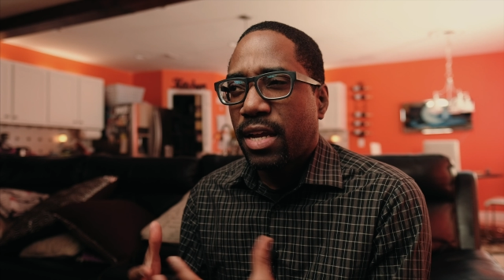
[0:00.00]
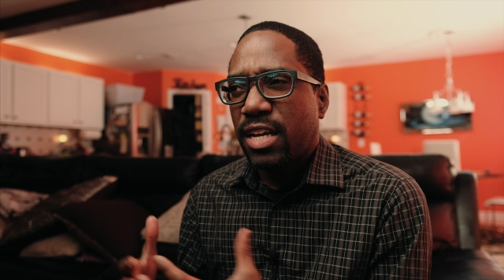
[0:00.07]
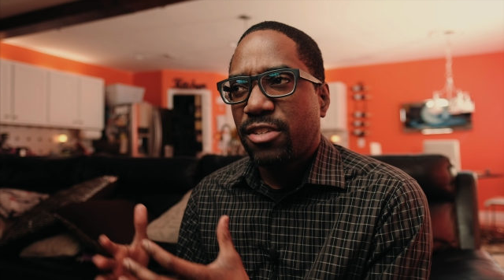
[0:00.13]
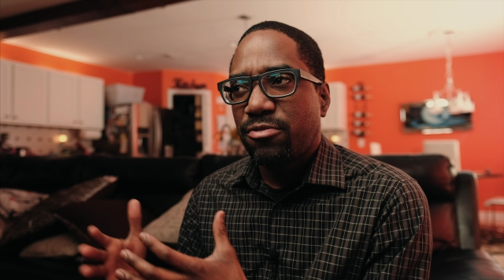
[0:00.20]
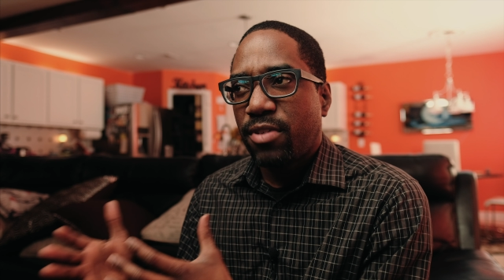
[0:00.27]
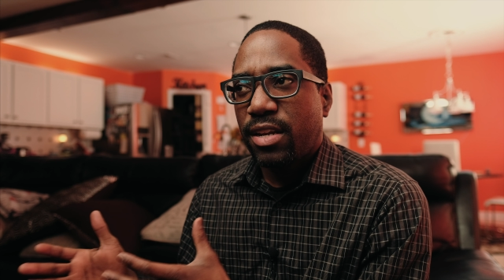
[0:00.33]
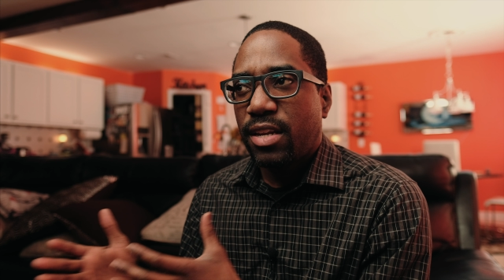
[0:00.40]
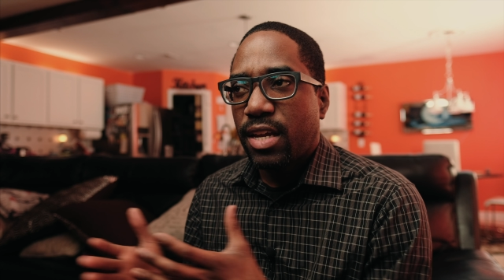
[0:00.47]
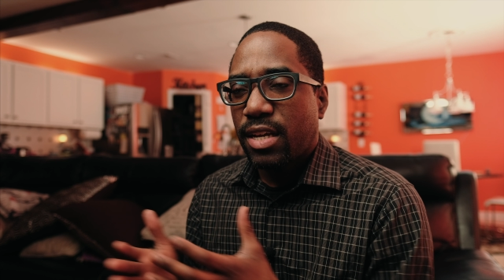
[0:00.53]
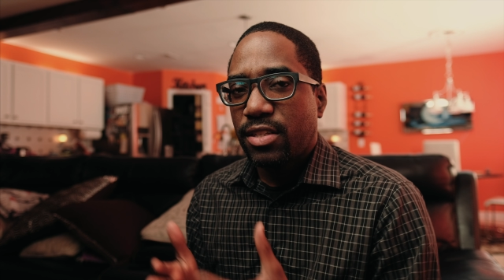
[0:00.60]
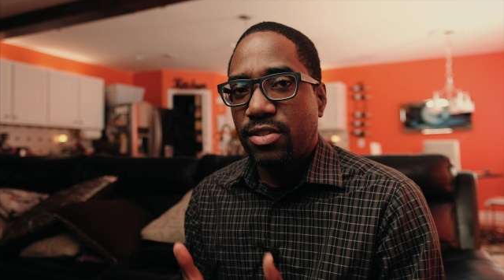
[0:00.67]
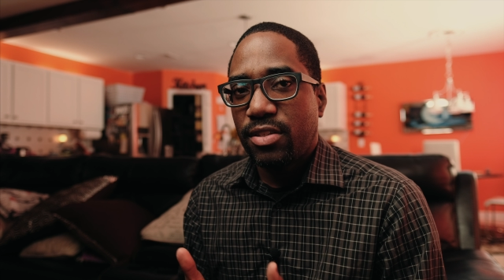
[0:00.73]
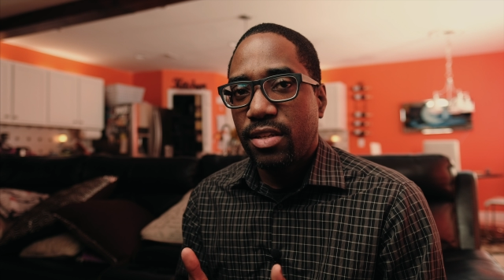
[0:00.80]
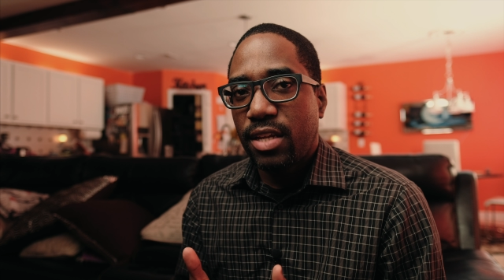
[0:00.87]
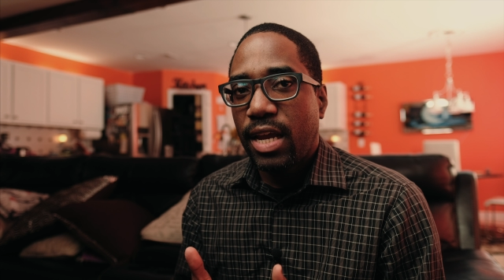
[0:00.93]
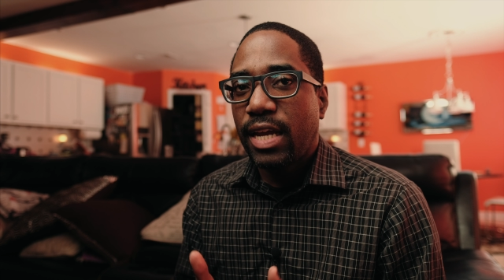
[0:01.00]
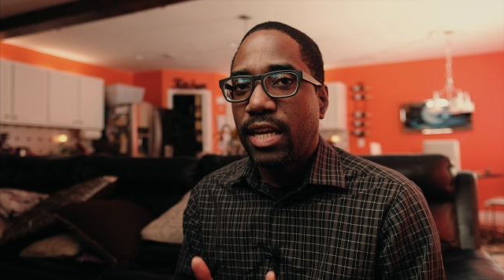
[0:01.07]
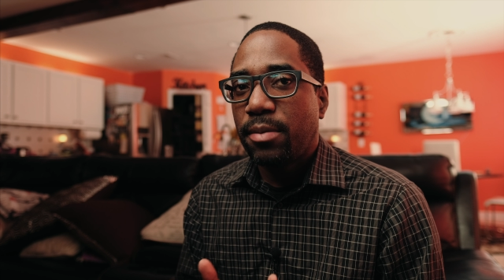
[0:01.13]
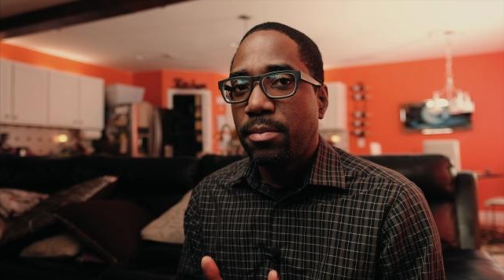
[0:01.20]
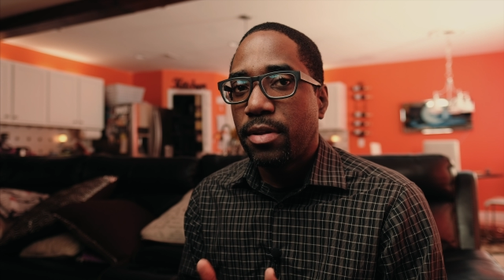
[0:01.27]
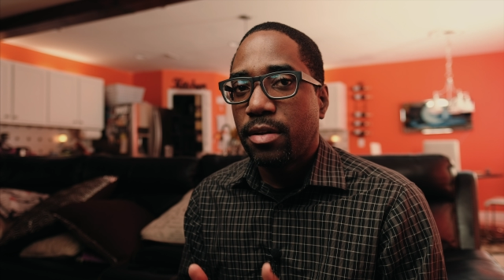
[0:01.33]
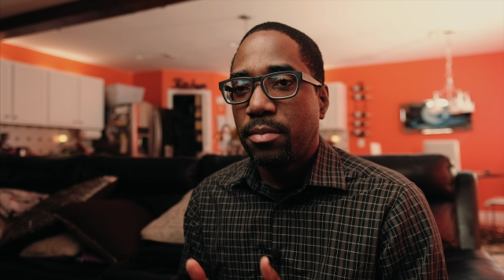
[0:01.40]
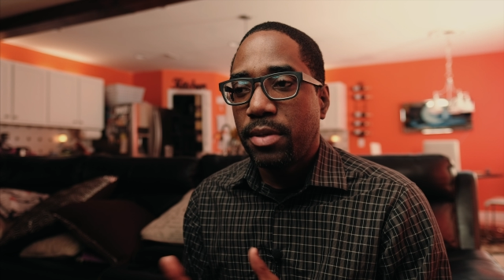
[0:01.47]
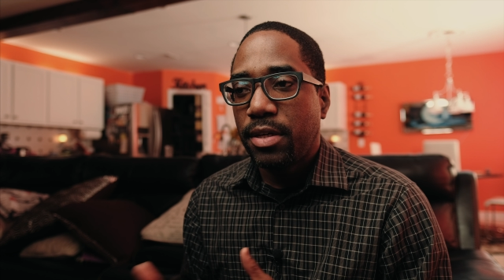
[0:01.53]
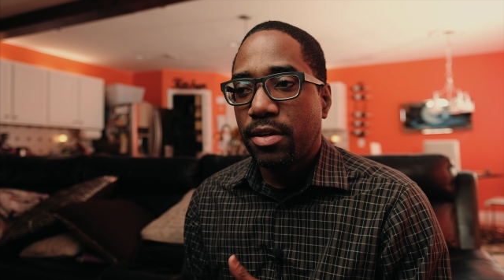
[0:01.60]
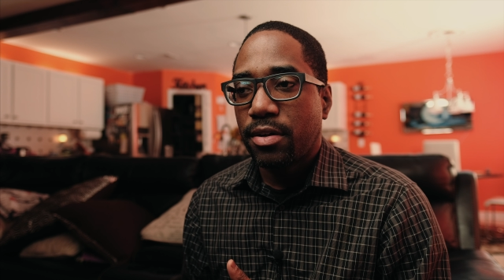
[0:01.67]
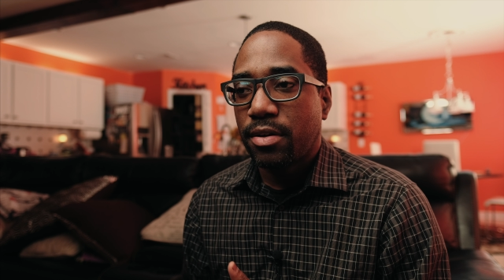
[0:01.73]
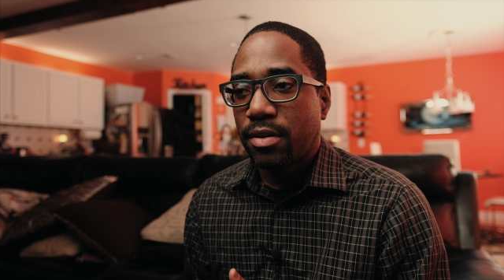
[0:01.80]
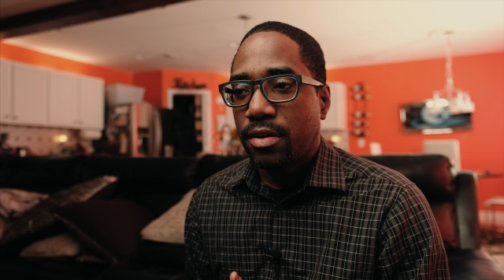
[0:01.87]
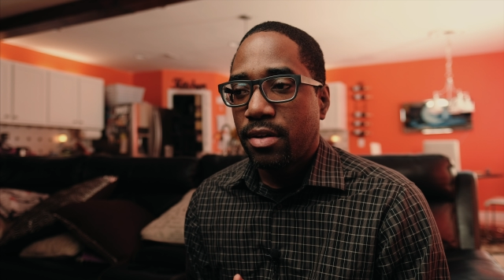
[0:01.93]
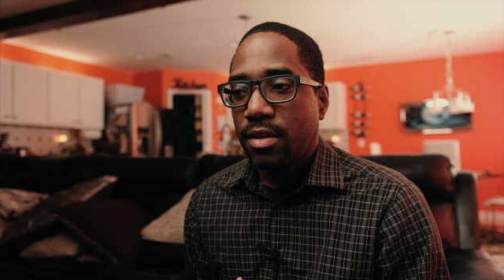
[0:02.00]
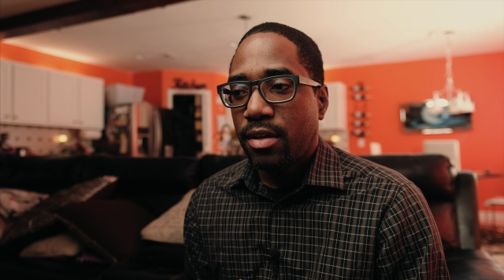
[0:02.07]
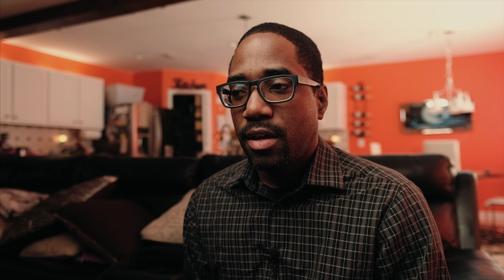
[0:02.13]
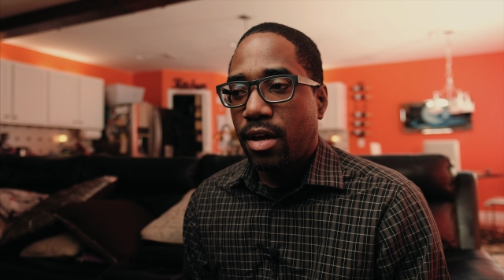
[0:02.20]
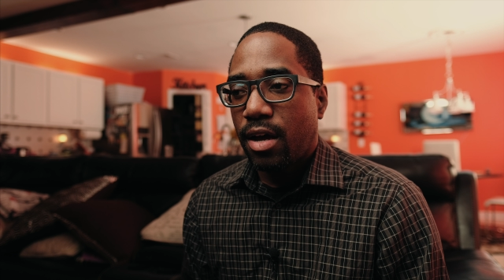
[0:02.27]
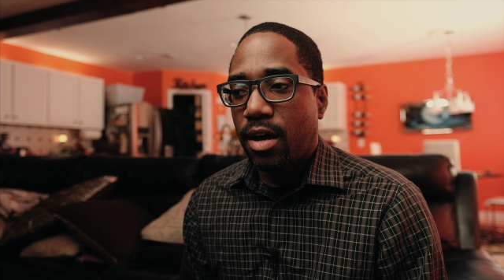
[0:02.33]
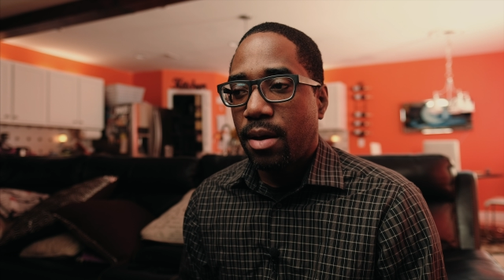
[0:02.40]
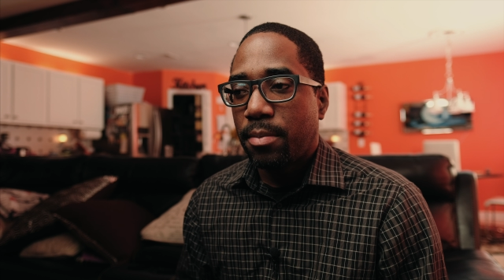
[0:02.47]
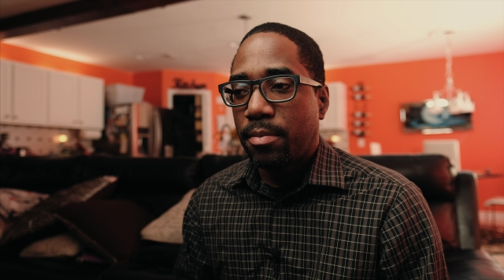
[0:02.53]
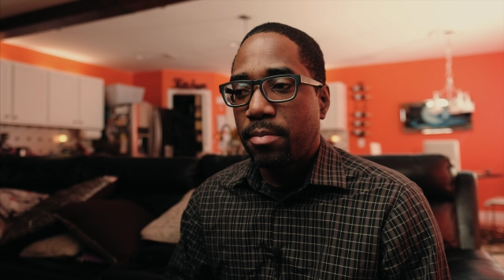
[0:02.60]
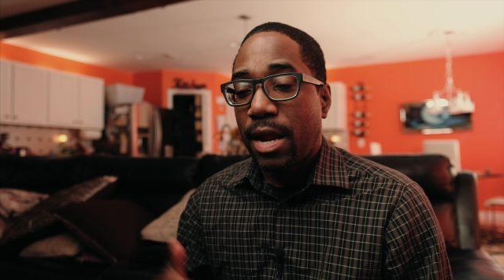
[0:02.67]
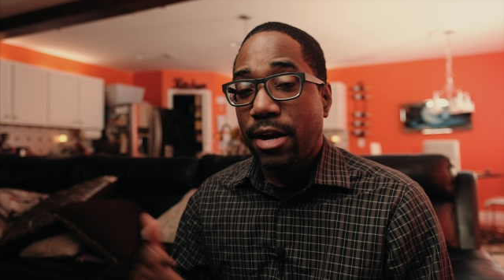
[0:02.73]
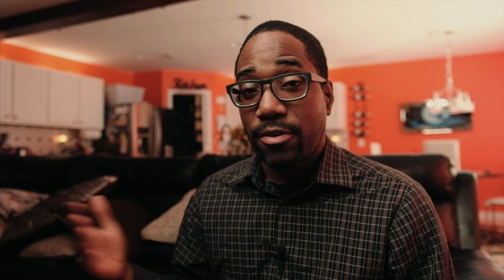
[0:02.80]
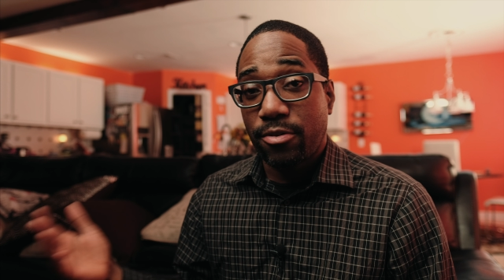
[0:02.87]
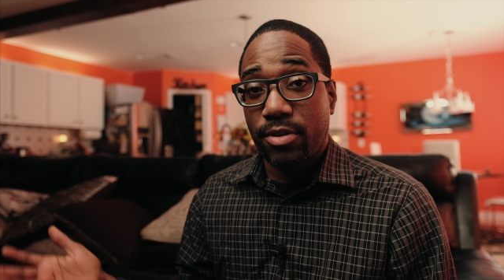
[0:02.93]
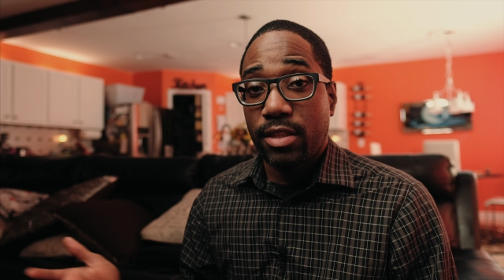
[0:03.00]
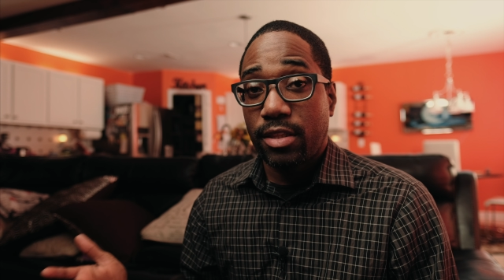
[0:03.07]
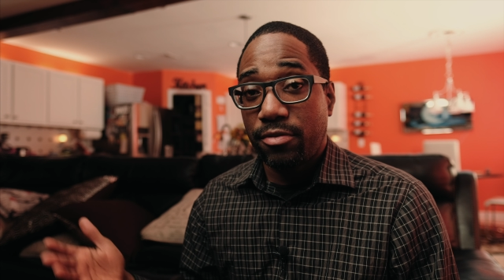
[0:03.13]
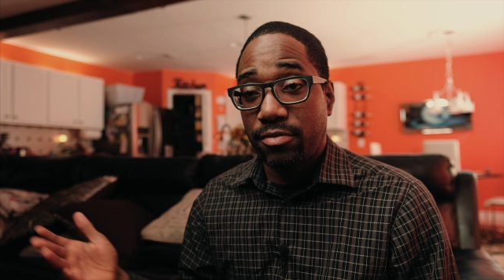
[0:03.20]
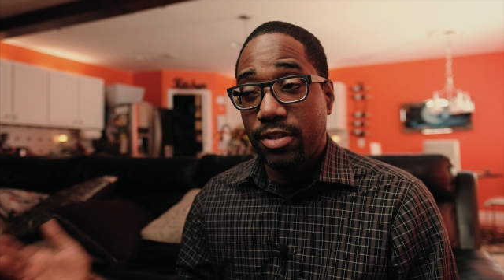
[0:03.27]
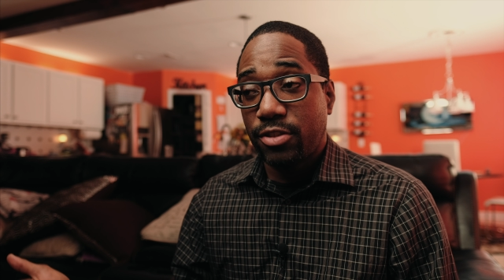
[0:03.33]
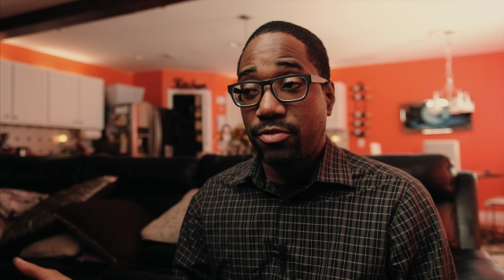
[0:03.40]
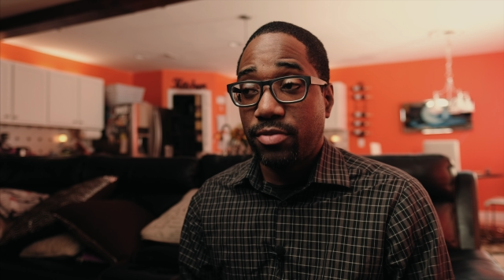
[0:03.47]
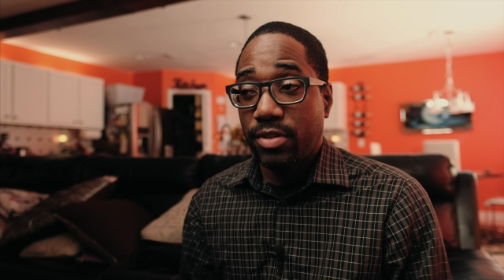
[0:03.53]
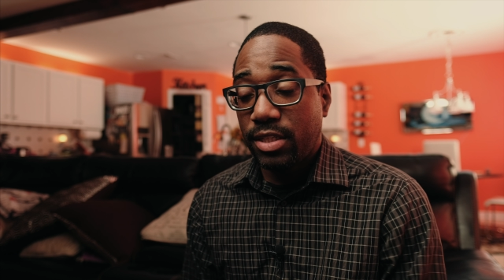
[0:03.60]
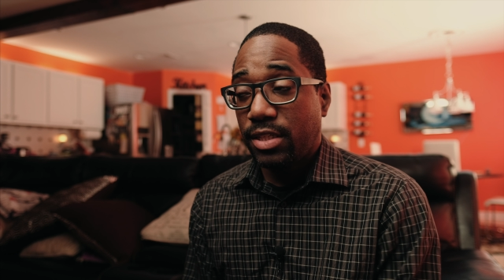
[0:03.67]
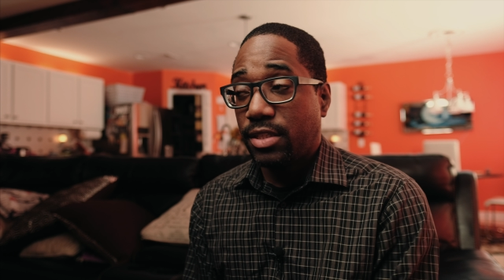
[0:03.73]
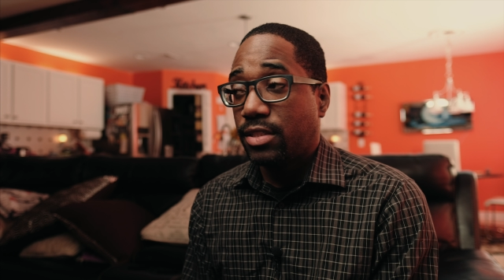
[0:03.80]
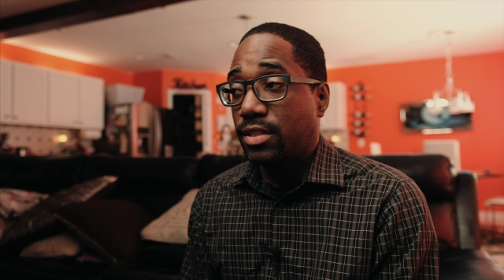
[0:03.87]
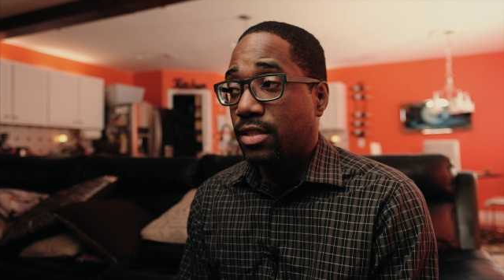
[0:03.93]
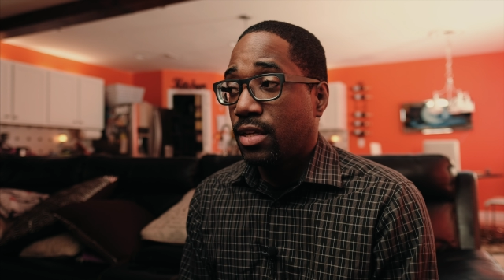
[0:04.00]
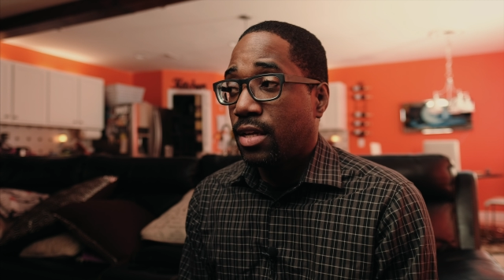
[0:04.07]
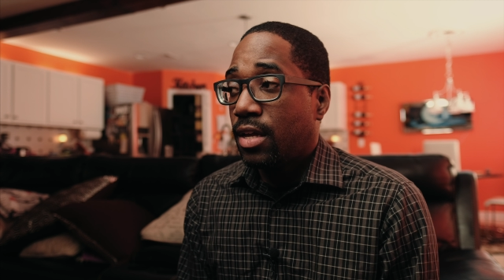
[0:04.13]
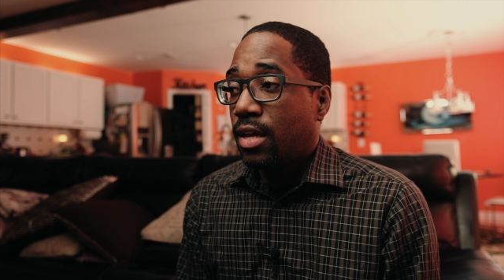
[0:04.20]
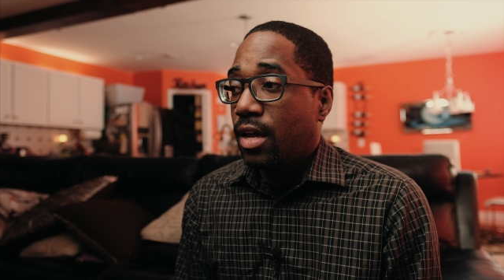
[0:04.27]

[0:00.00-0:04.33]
guess right next to the 80mm macro that they've just released.